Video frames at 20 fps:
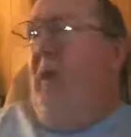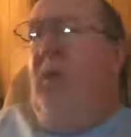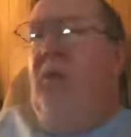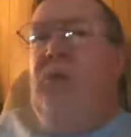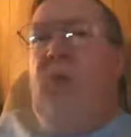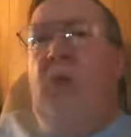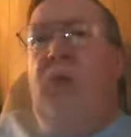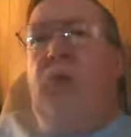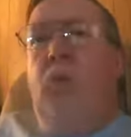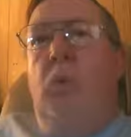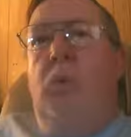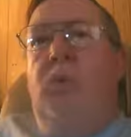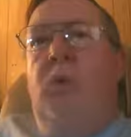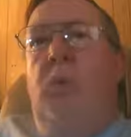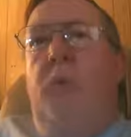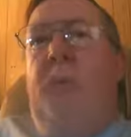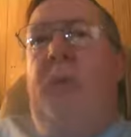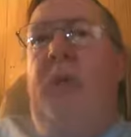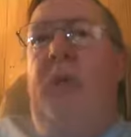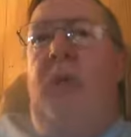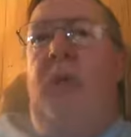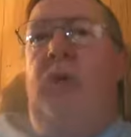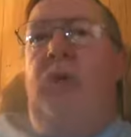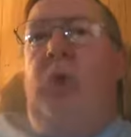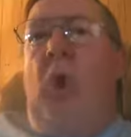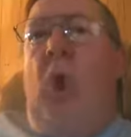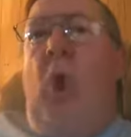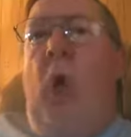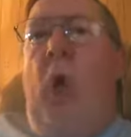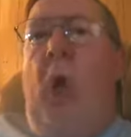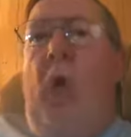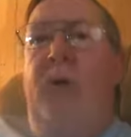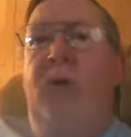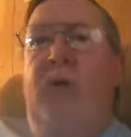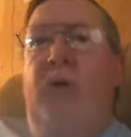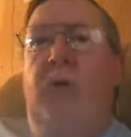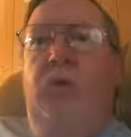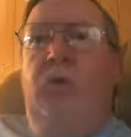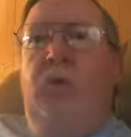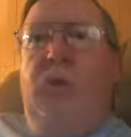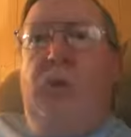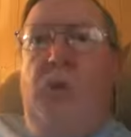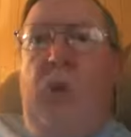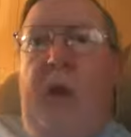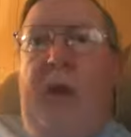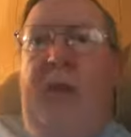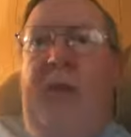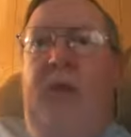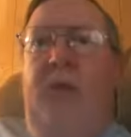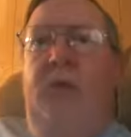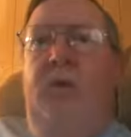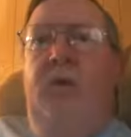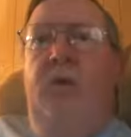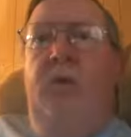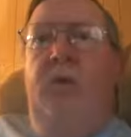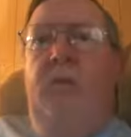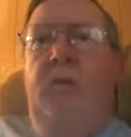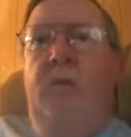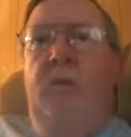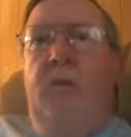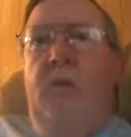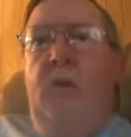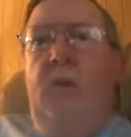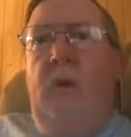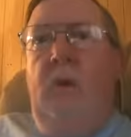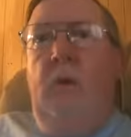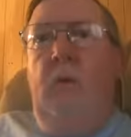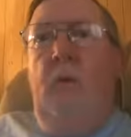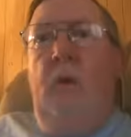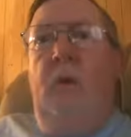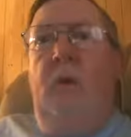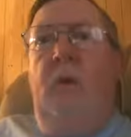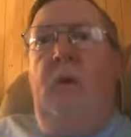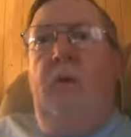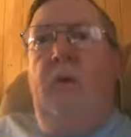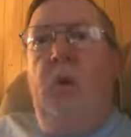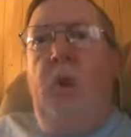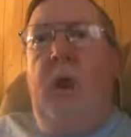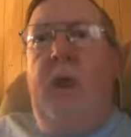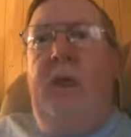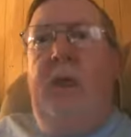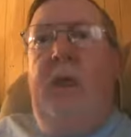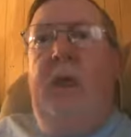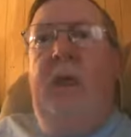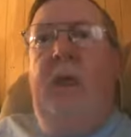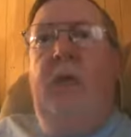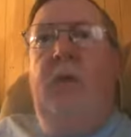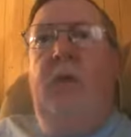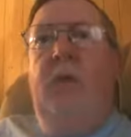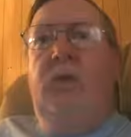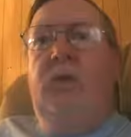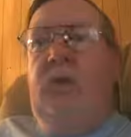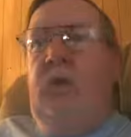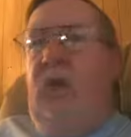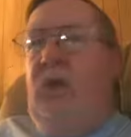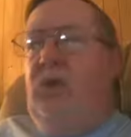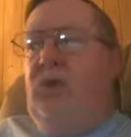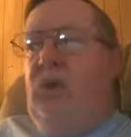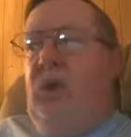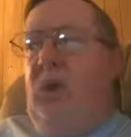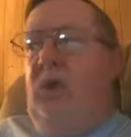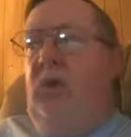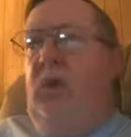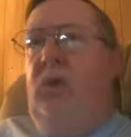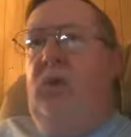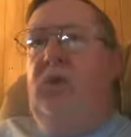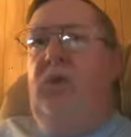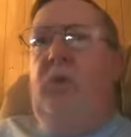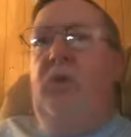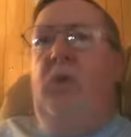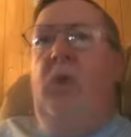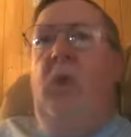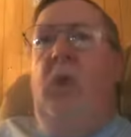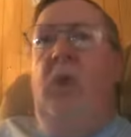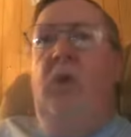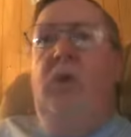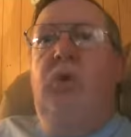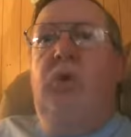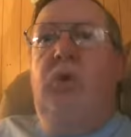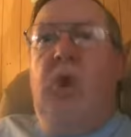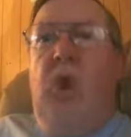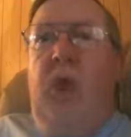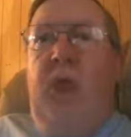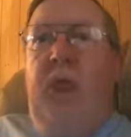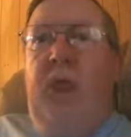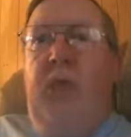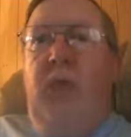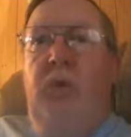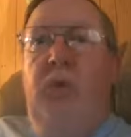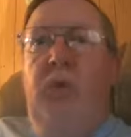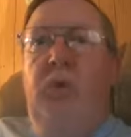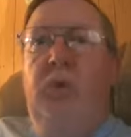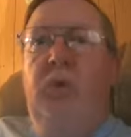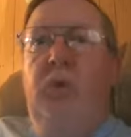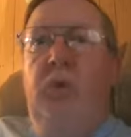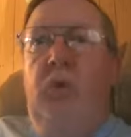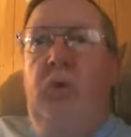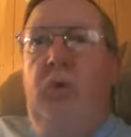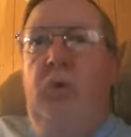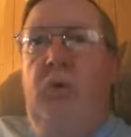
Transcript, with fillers: Because that's what they're being taught and trained. Well, the training and the teaching needs to change.